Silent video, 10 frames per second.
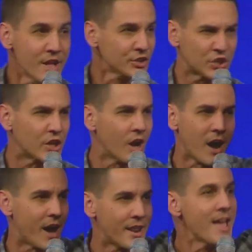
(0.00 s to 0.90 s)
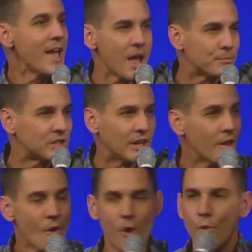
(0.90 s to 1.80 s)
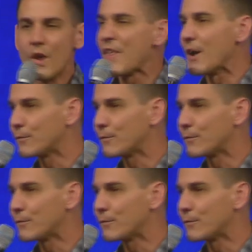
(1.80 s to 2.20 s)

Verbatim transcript: to God empty or without